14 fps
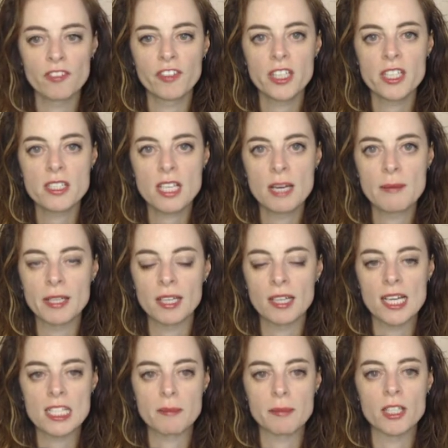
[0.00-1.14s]
For the first time,
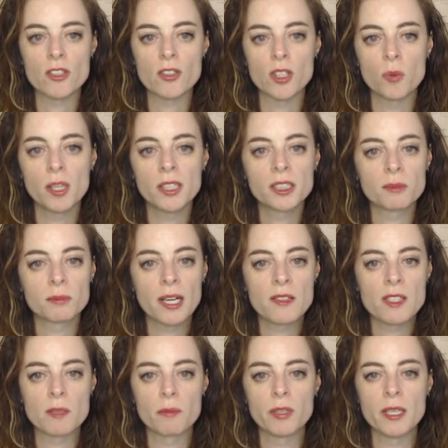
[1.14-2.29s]
it'll ask me, do you want to
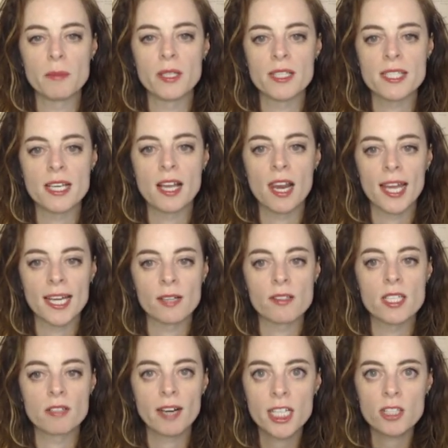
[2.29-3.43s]
browse the pre-built
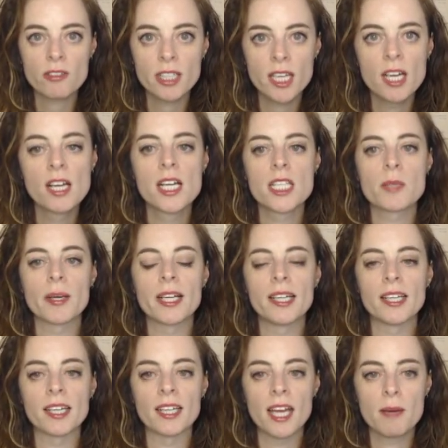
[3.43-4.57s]
layouts directory?
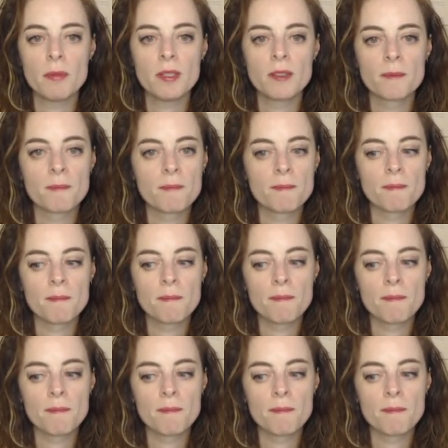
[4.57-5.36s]
So I click enable.